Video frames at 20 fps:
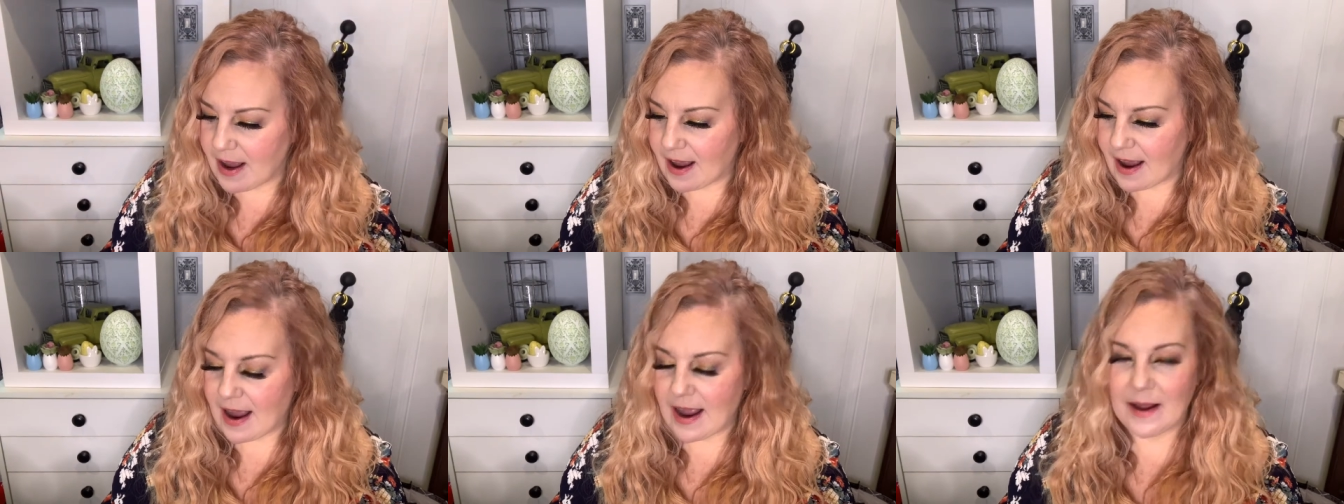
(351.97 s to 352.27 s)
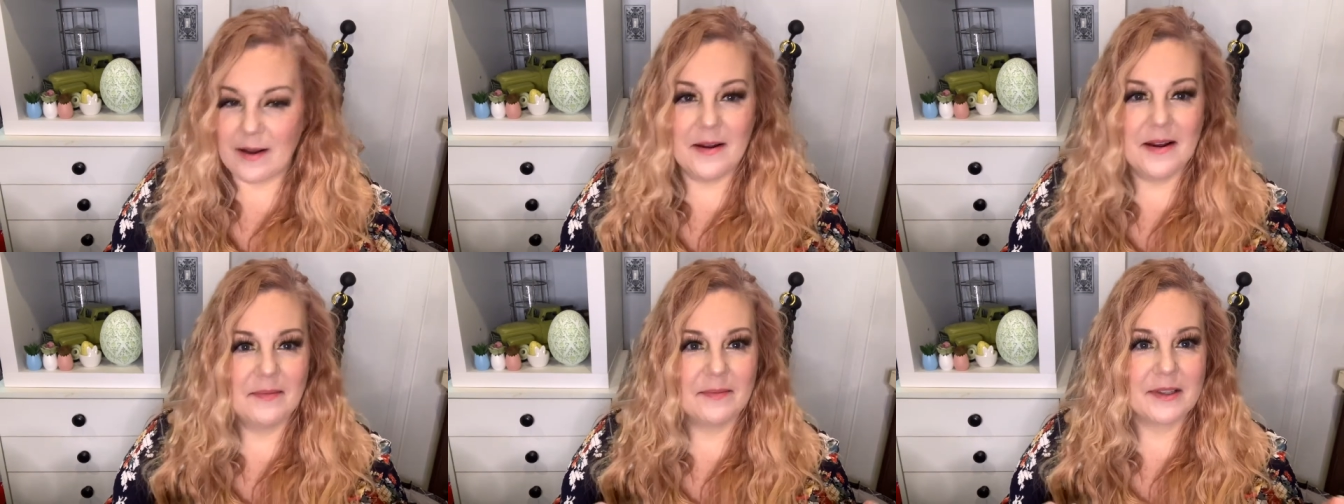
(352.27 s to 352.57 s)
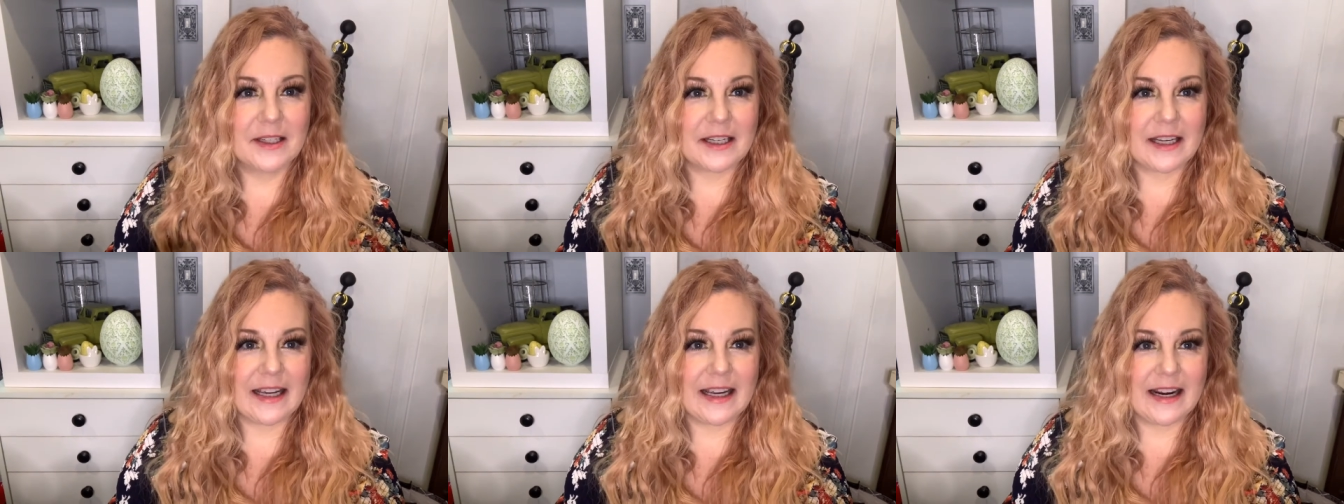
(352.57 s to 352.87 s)
I'm
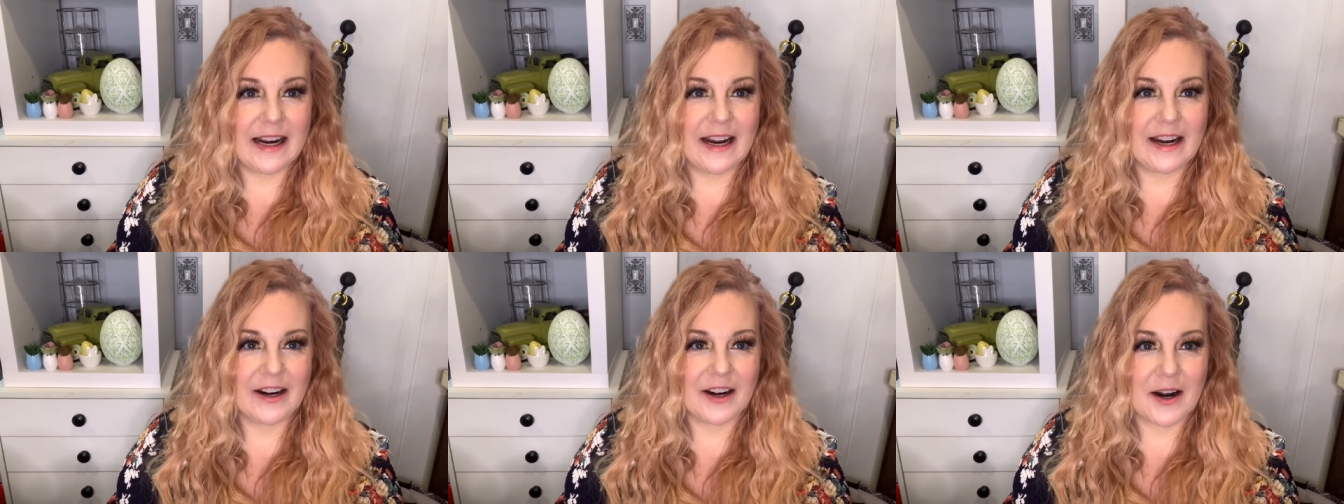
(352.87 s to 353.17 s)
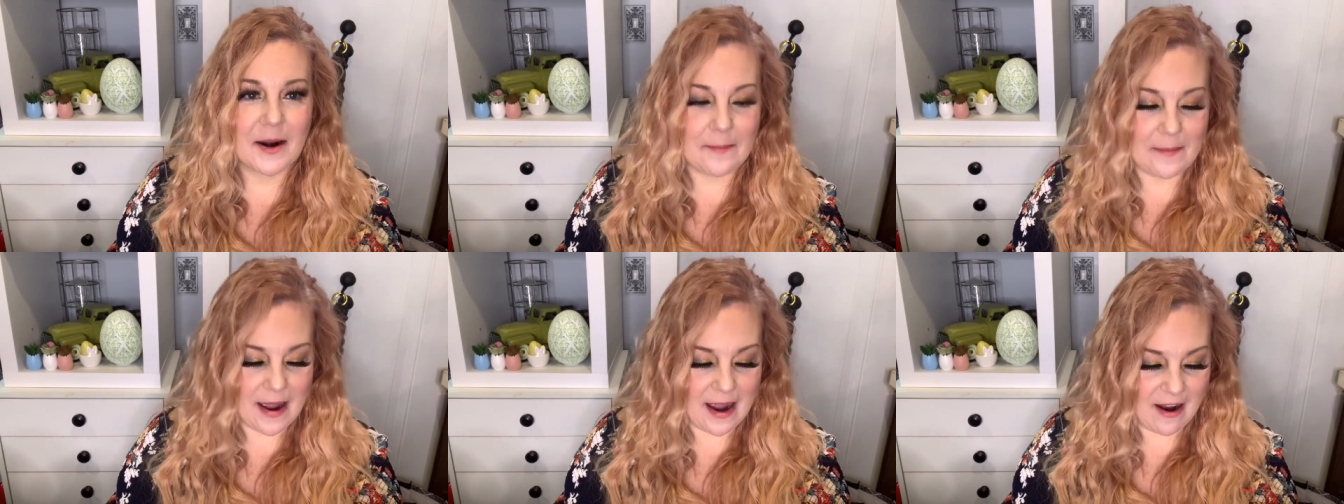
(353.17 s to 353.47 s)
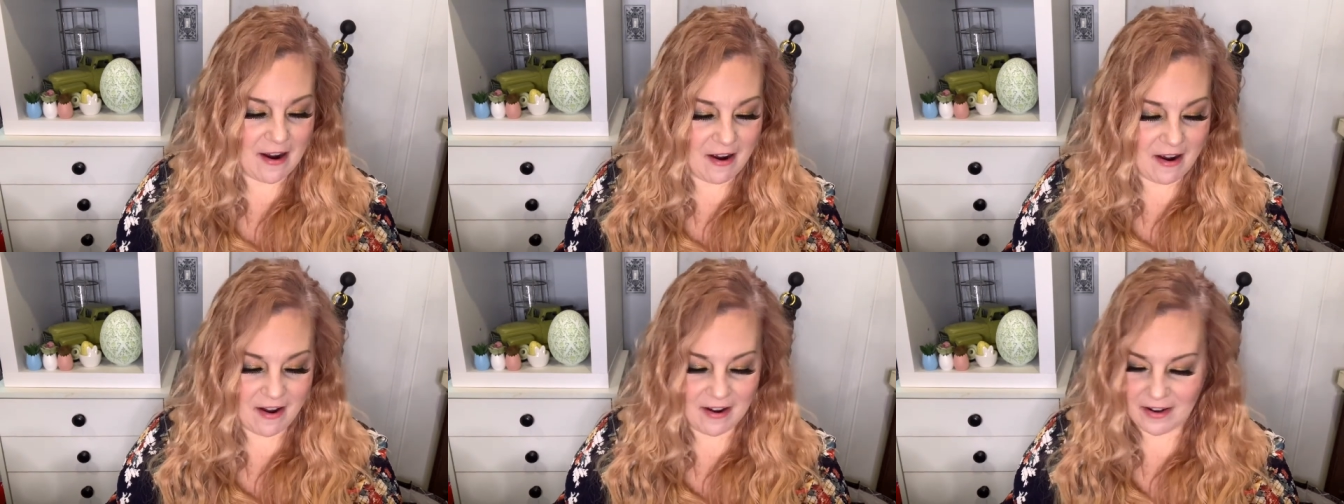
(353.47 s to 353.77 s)
looking here at my
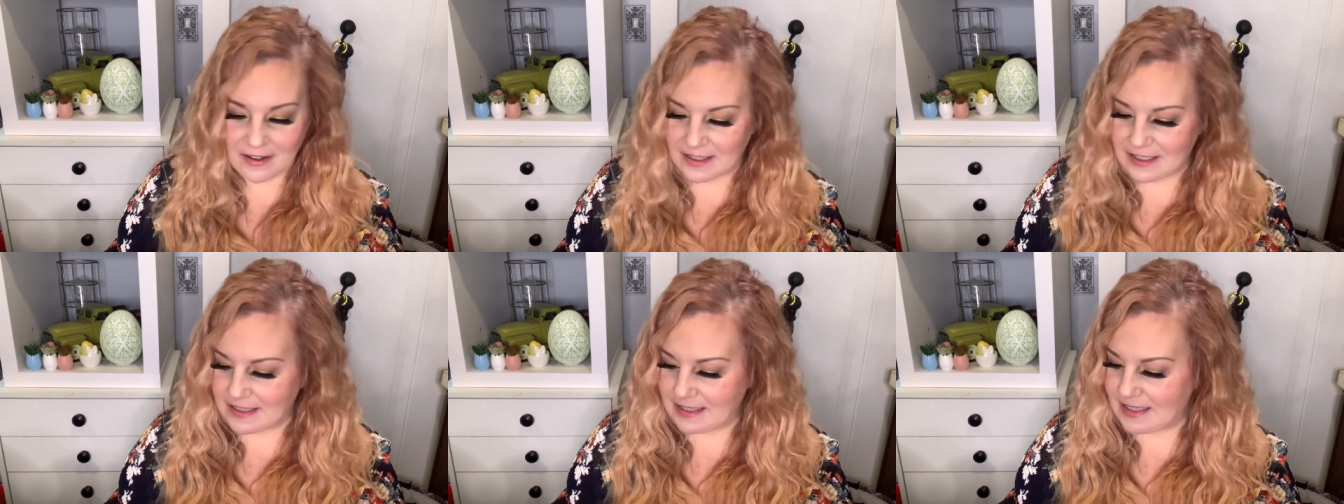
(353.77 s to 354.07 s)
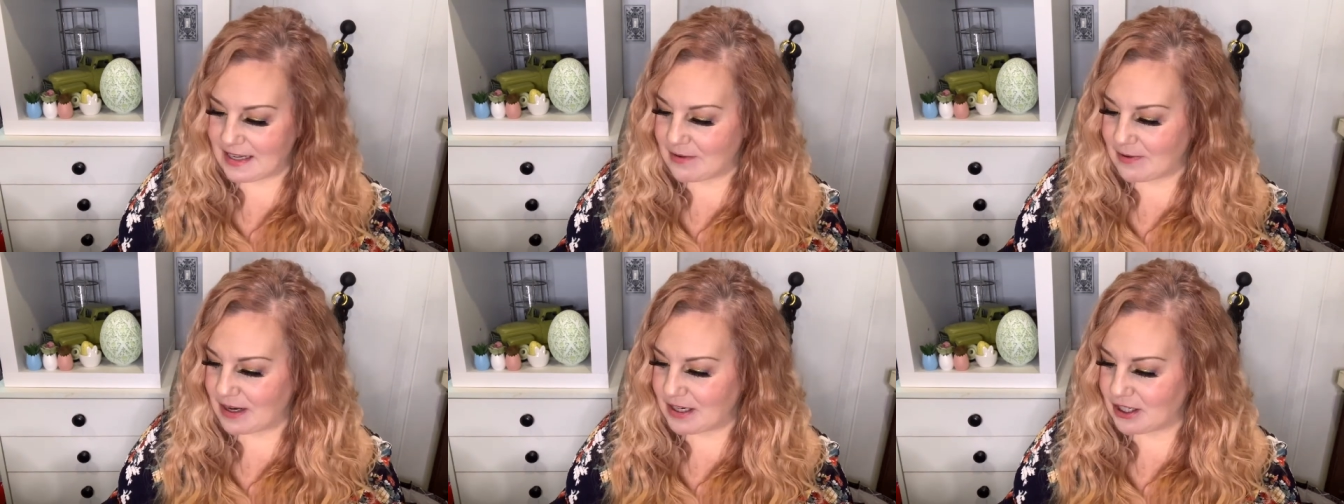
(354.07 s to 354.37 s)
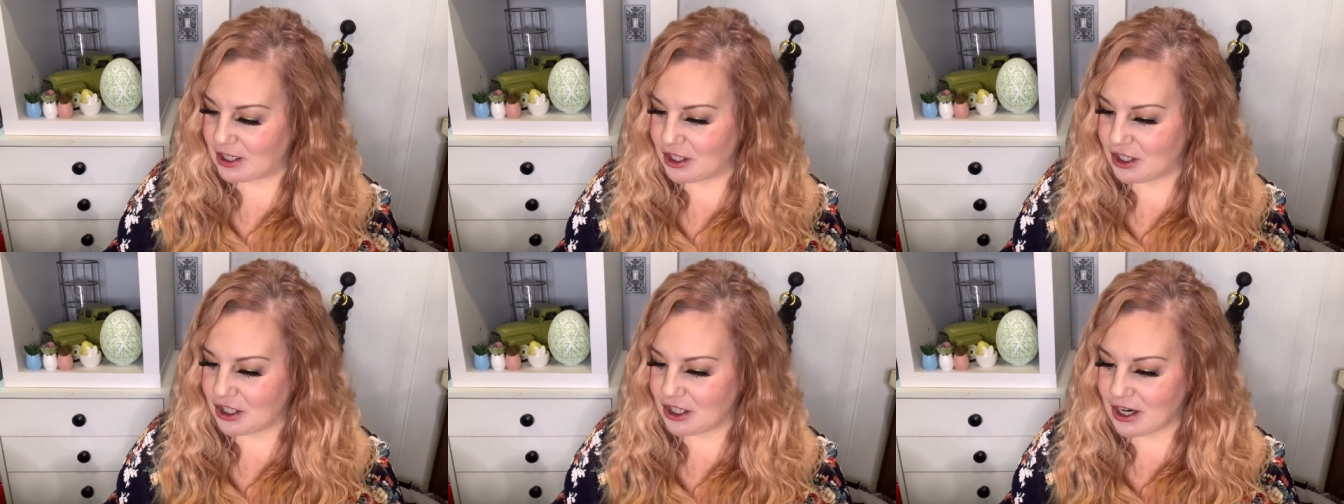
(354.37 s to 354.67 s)
haul to see what
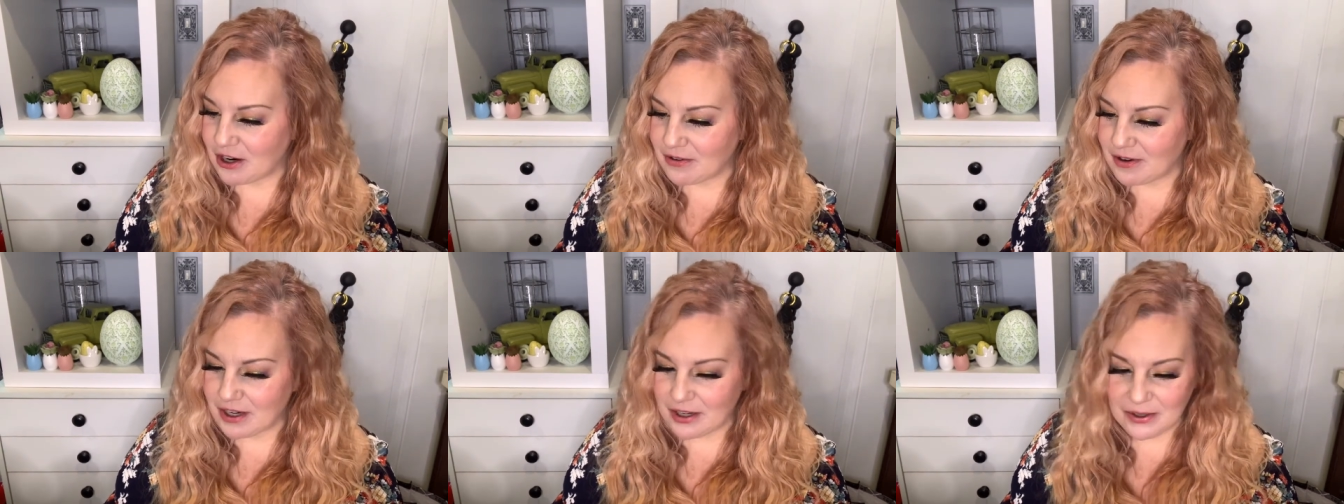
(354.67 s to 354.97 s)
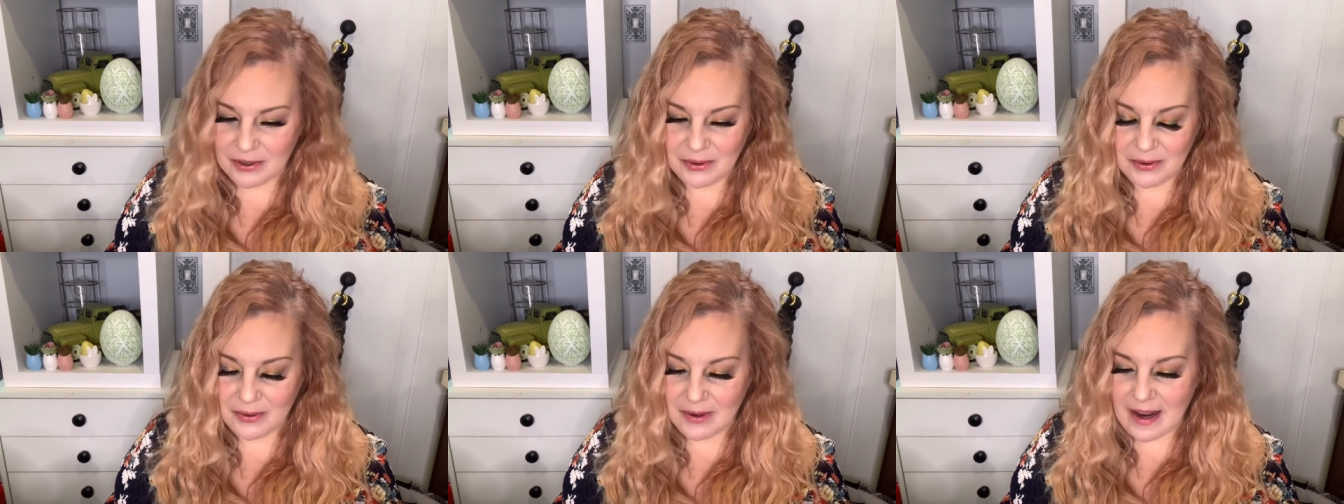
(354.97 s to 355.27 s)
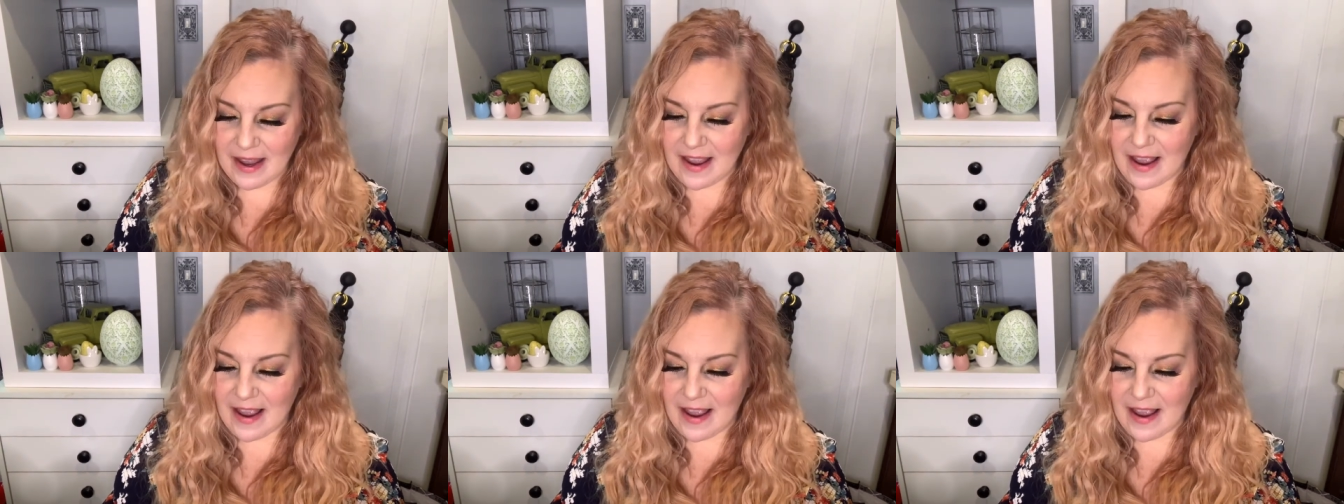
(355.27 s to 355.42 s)
to show you.